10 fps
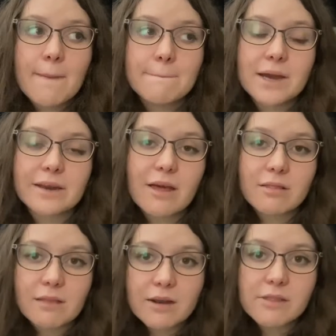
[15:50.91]
but a
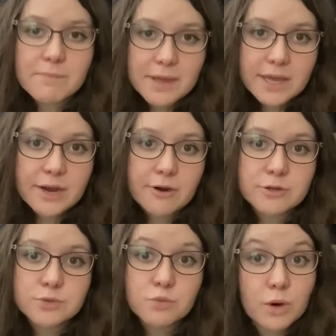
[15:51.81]
lot of the big
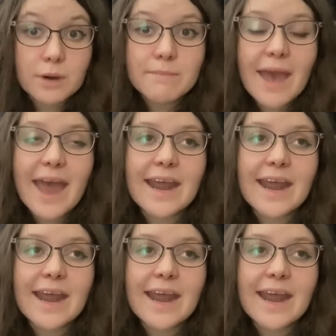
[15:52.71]
heroes were men,